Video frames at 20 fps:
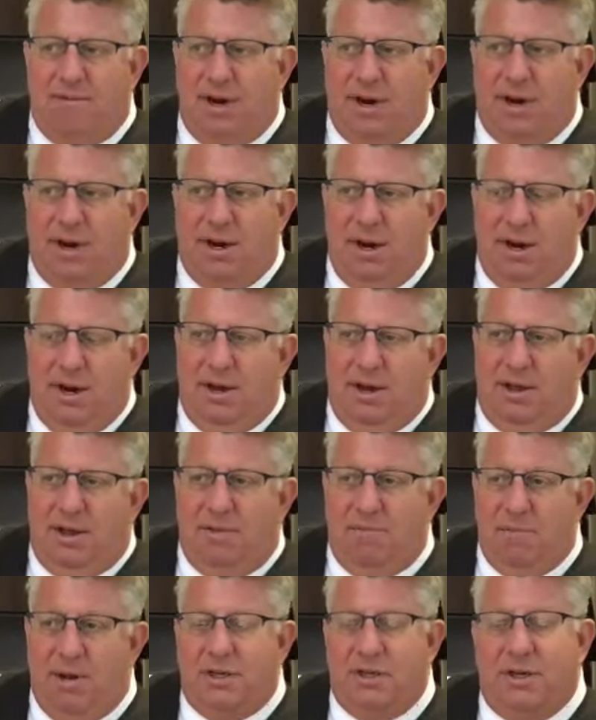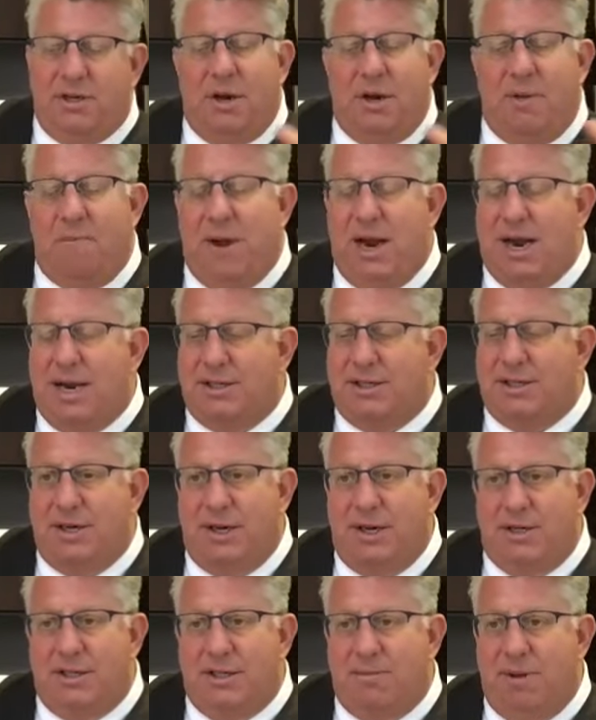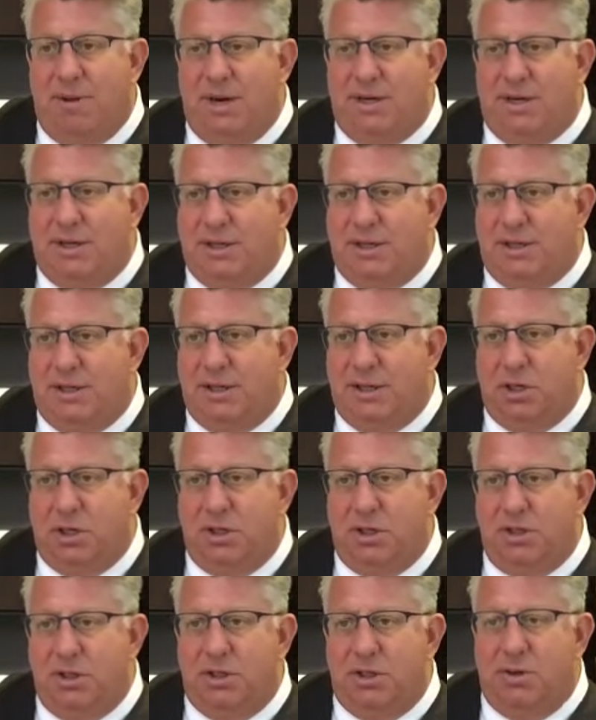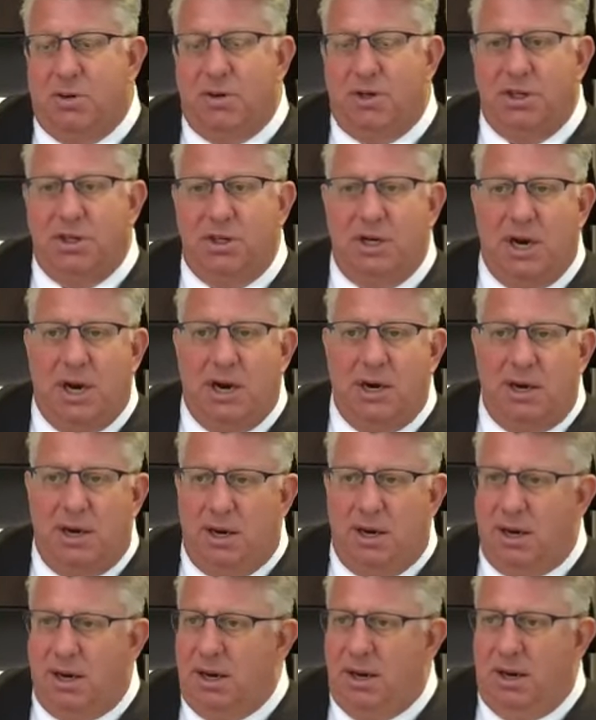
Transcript: the mental capacity to make decisions, or is young,